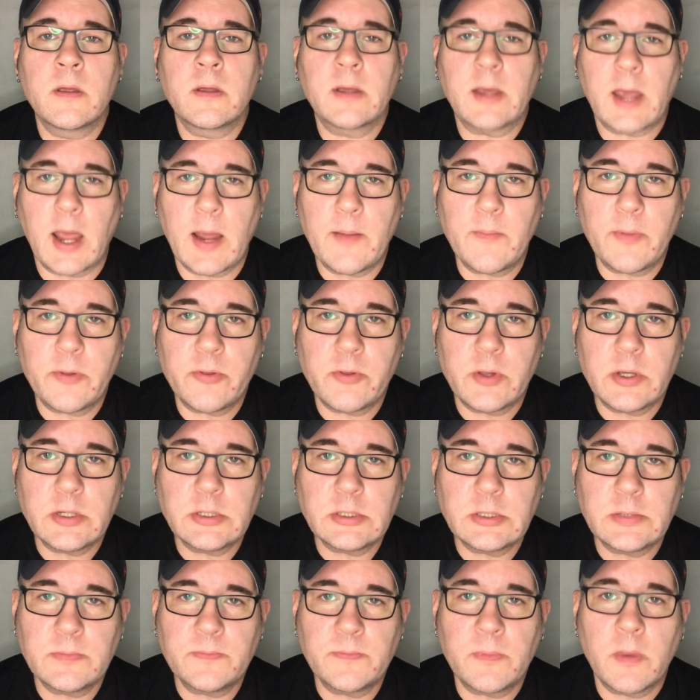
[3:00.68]

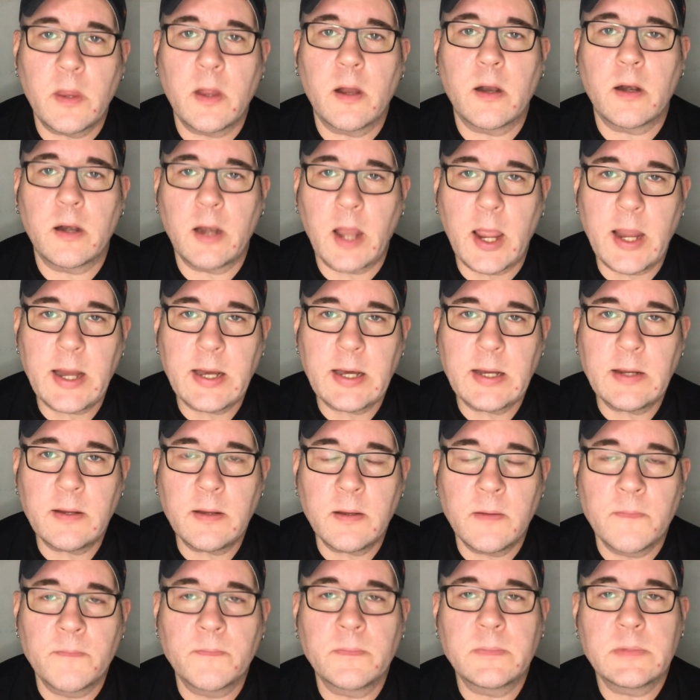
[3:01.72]
composition, lighting,
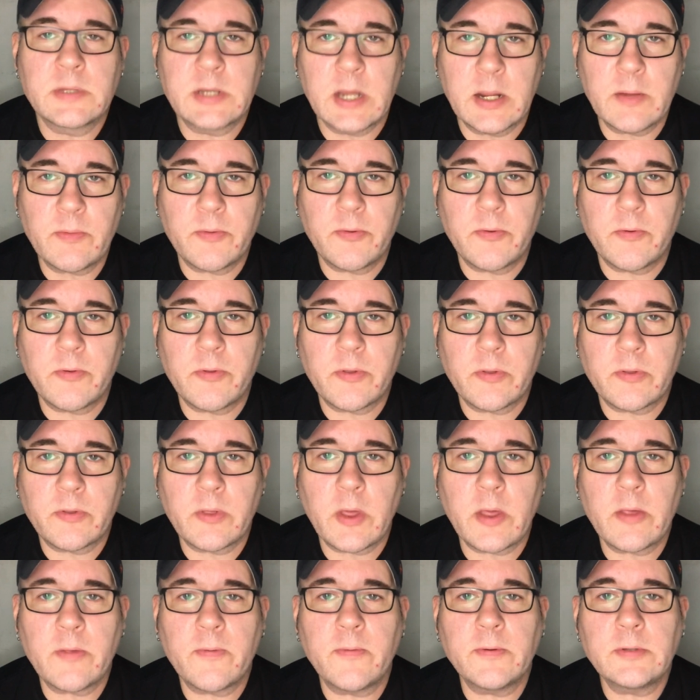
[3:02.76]
tips for
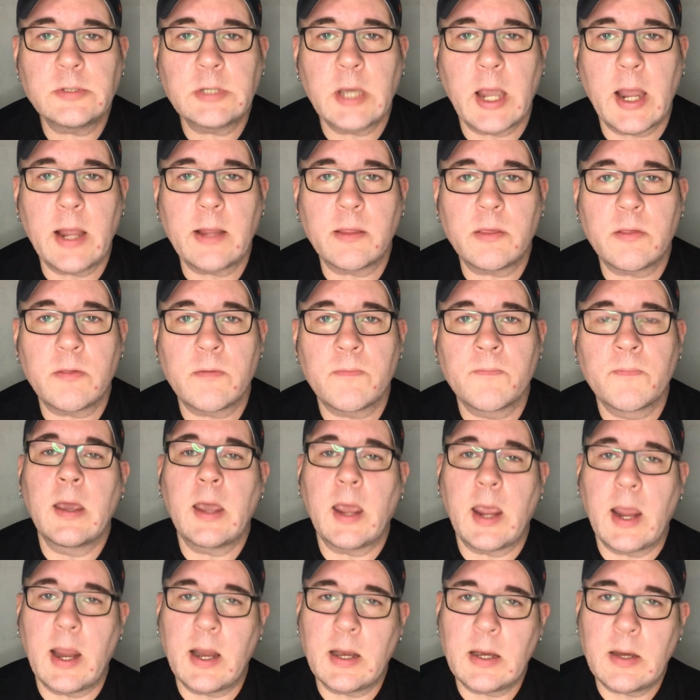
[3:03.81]
successful shots,
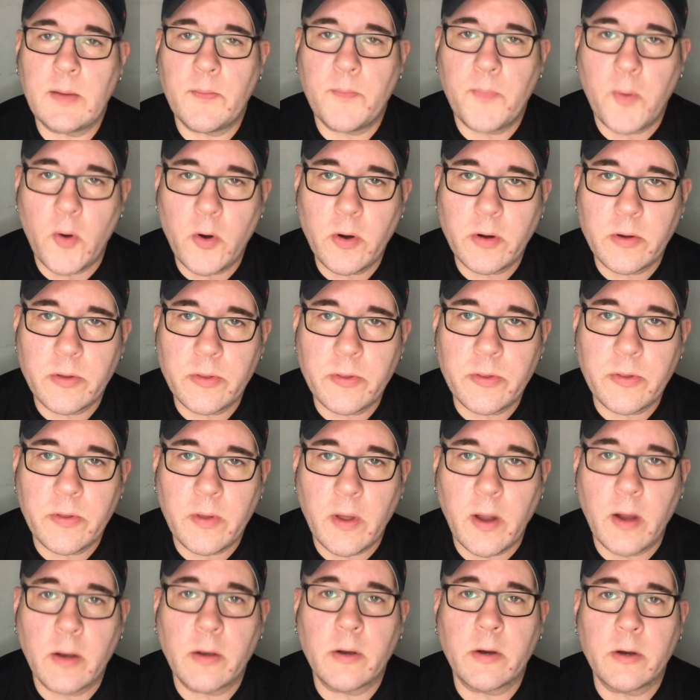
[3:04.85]
and the importance
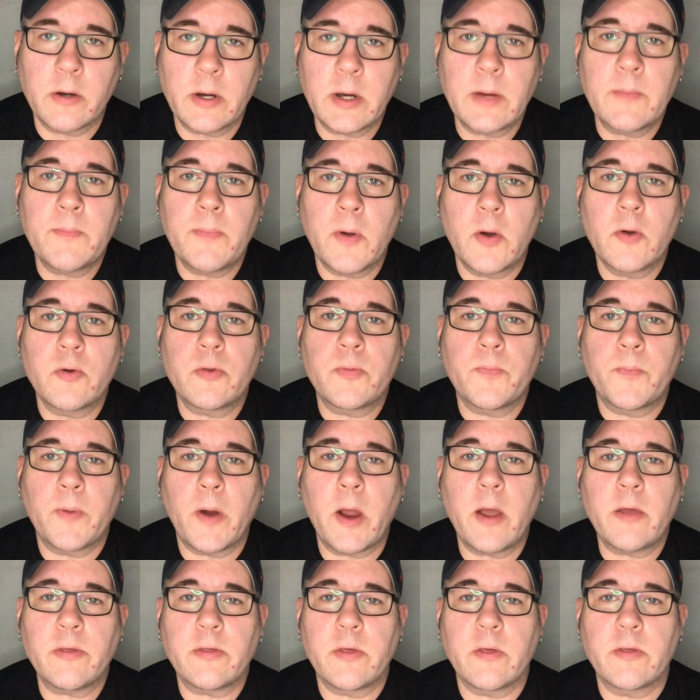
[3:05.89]
of learning
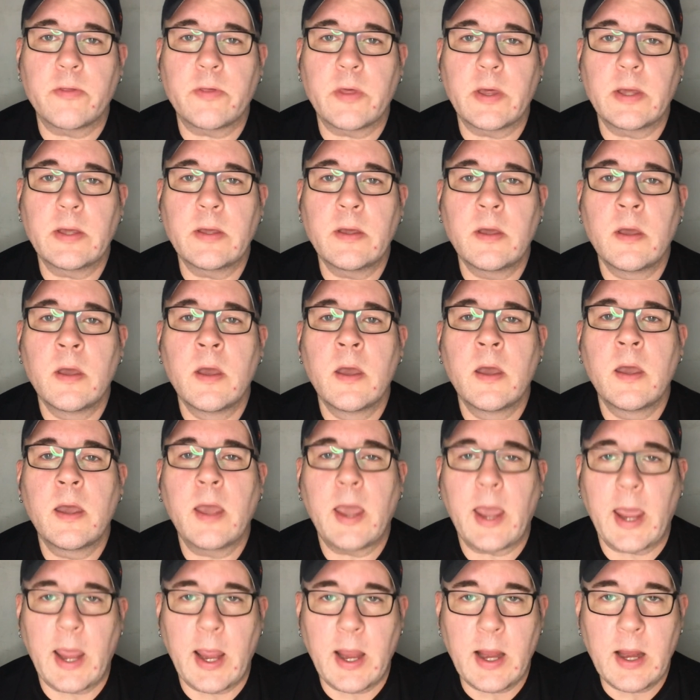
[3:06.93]
post-processing
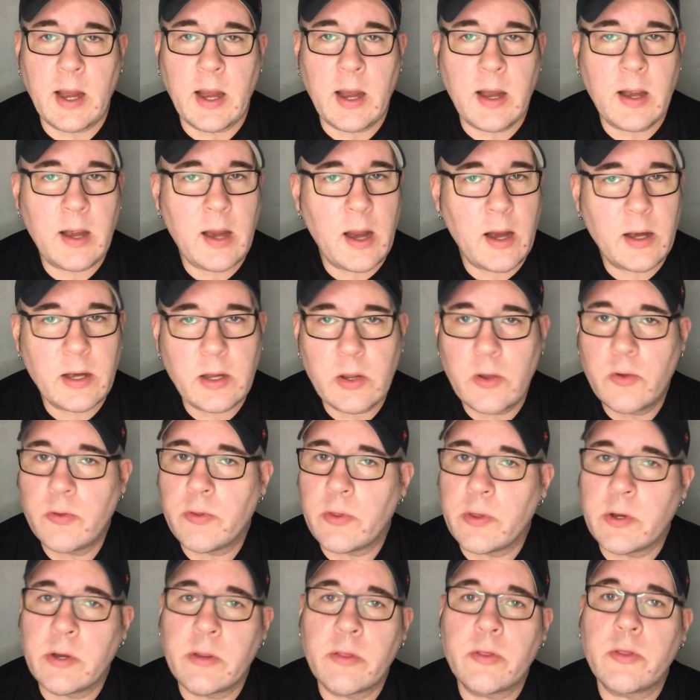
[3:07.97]
and how to
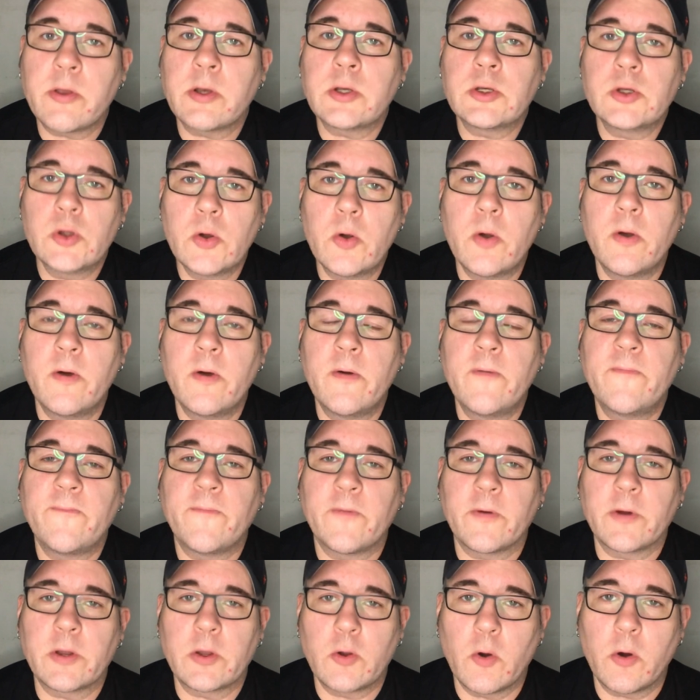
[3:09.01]
use it as a tool
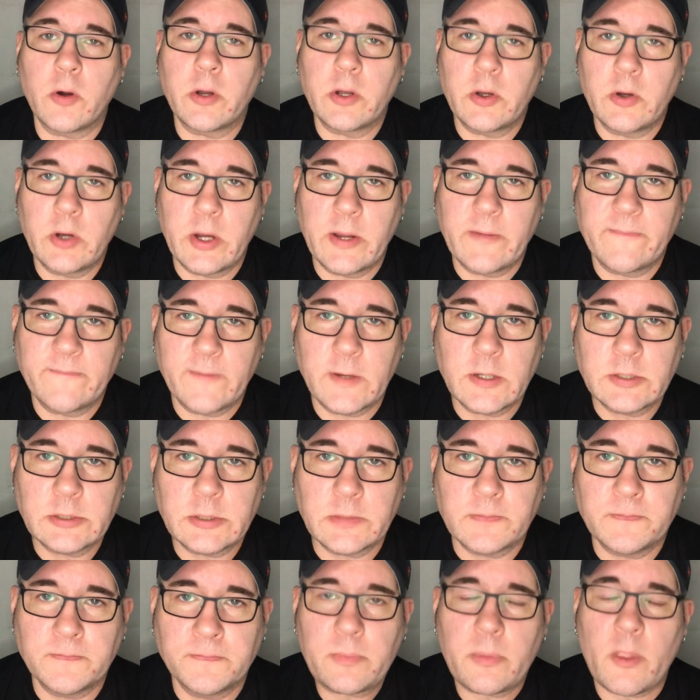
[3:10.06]
for your unique
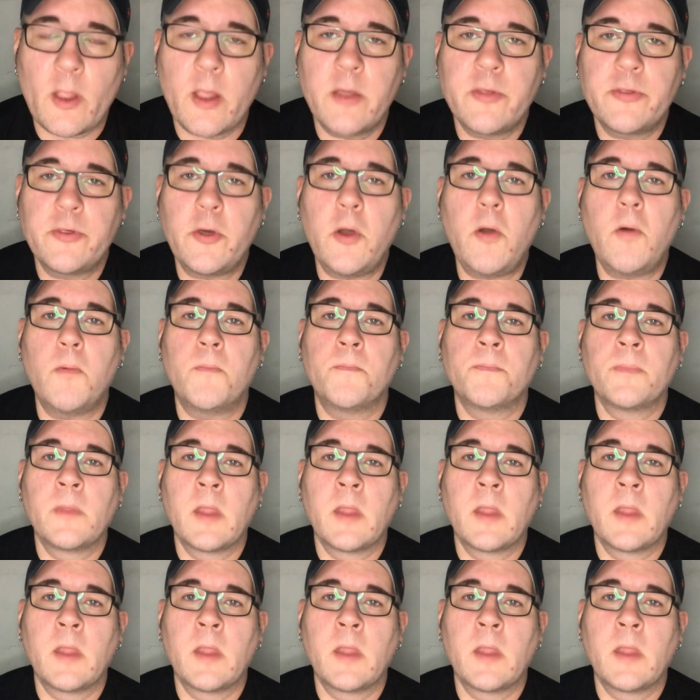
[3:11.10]
vision. So,